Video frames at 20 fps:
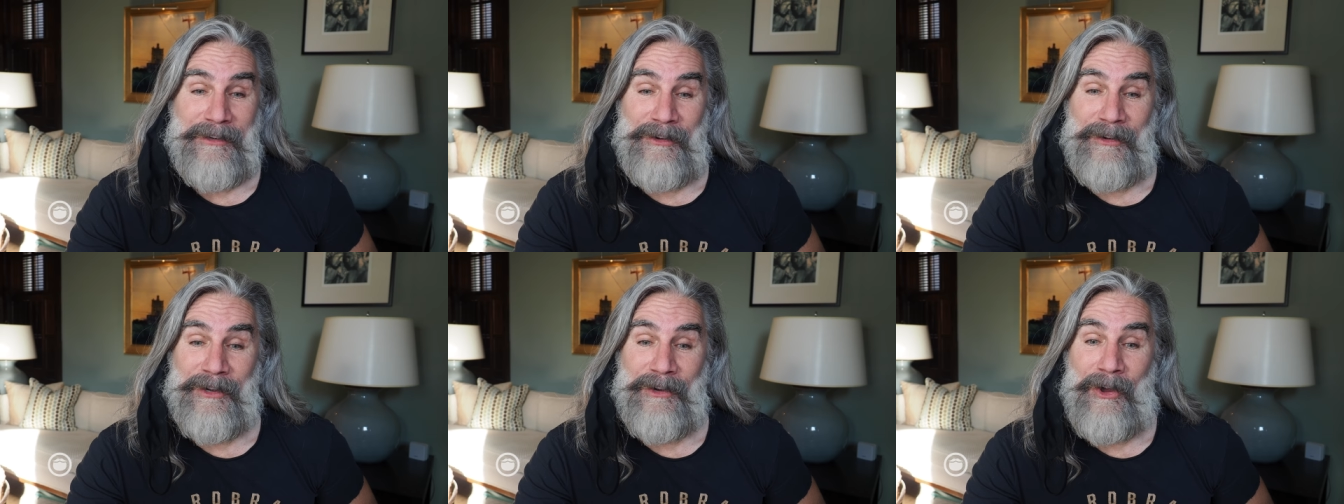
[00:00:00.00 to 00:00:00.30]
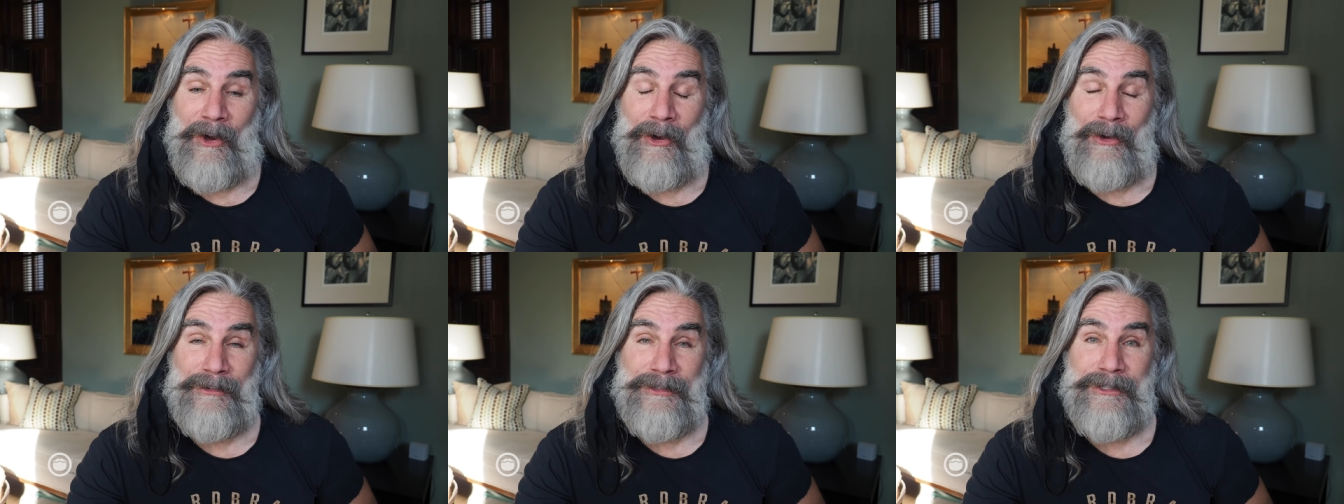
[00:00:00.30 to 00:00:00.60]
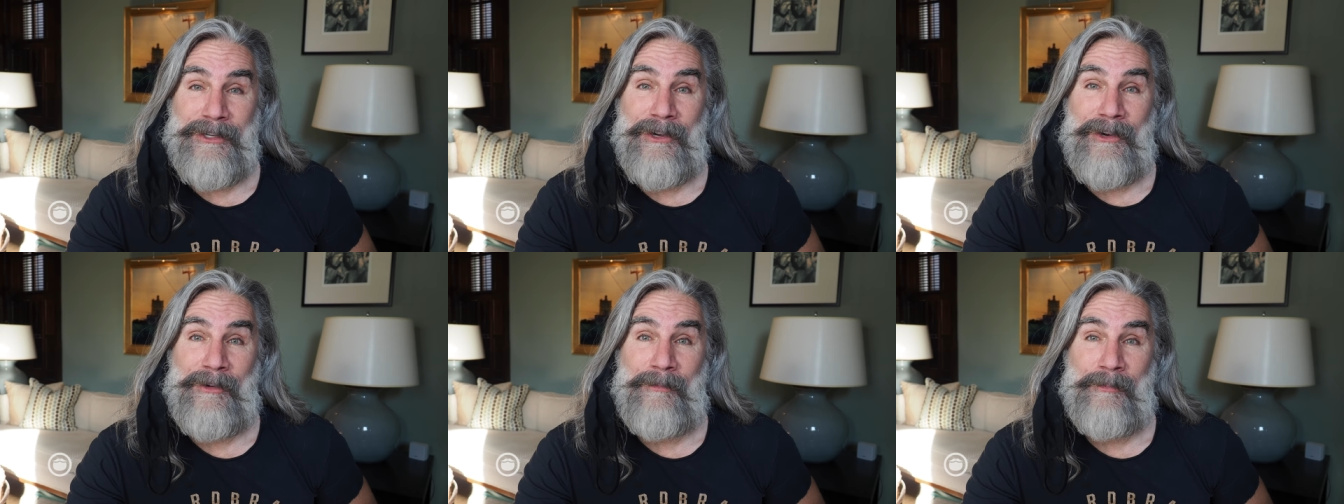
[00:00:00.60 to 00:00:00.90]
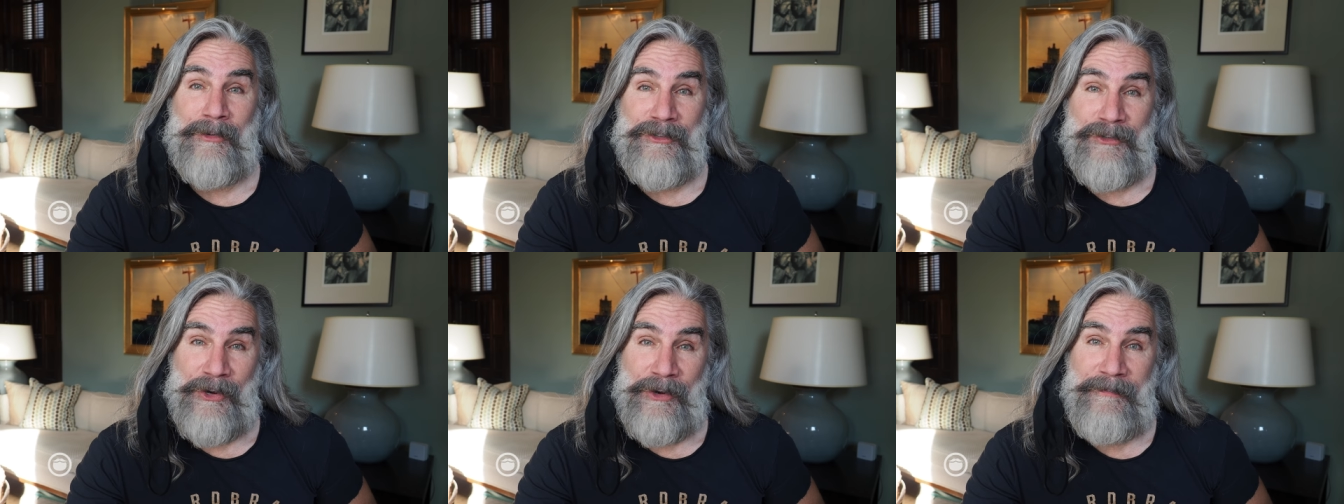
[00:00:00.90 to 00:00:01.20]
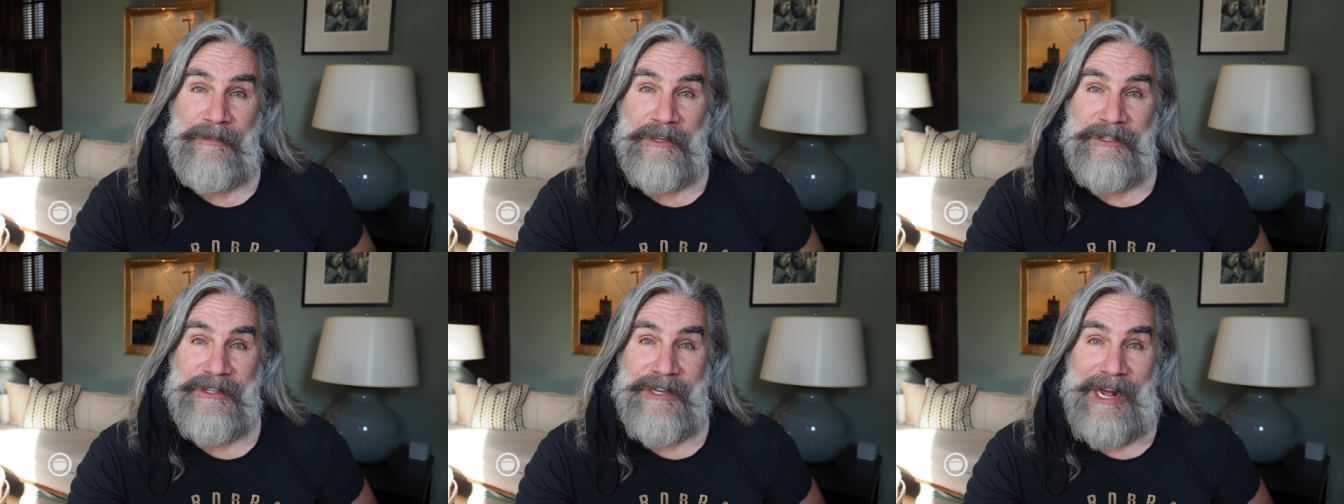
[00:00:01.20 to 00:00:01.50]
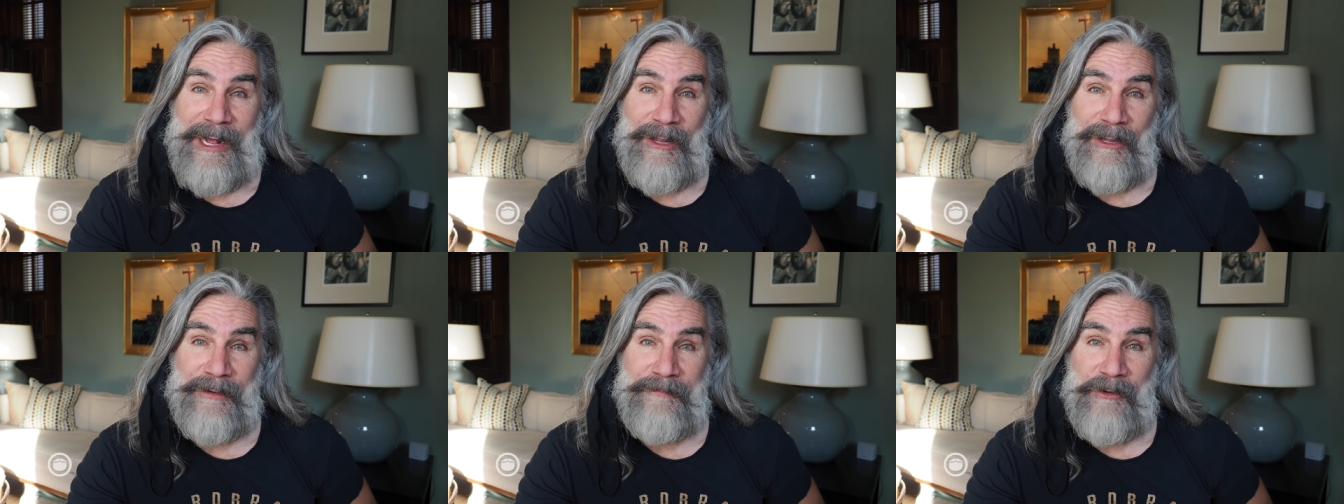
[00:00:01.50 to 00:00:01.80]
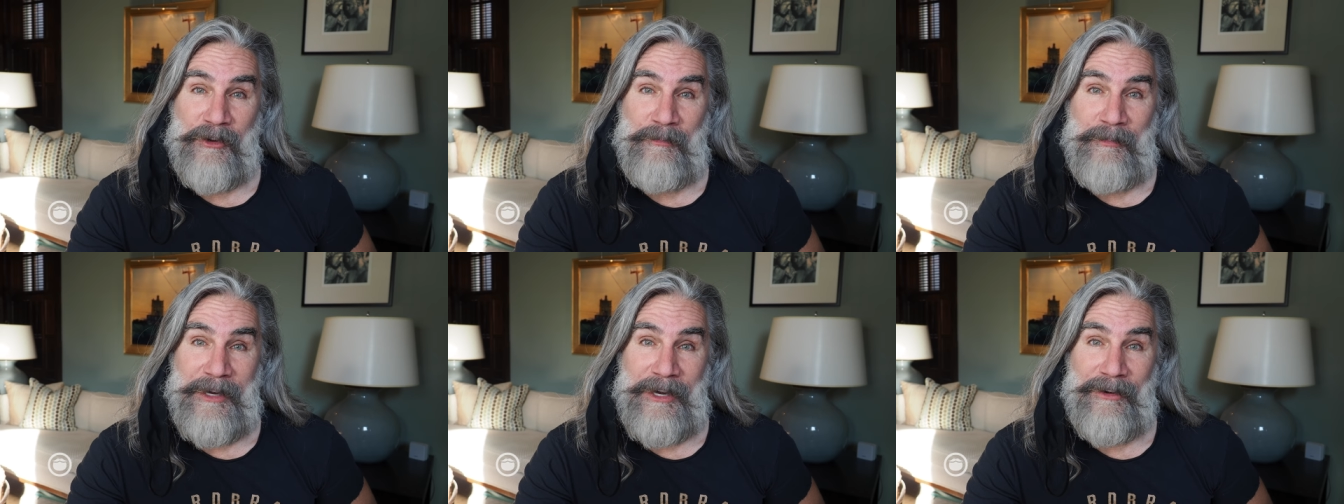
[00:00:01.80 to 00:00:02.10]
you can also preserve the style of
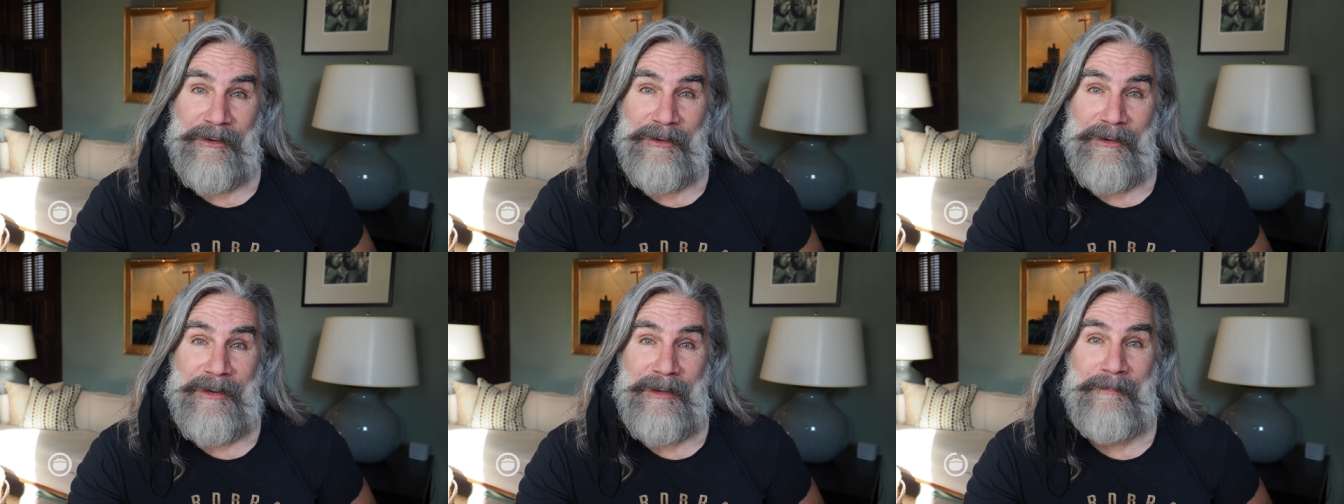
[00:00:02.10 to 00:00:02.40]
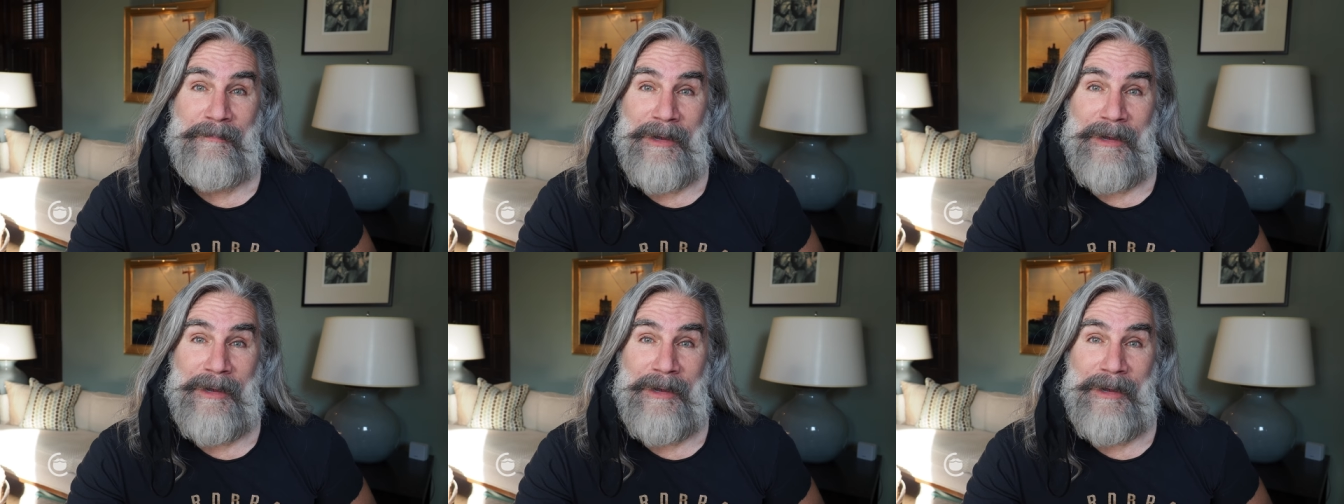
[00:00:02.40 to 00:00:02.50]
your beard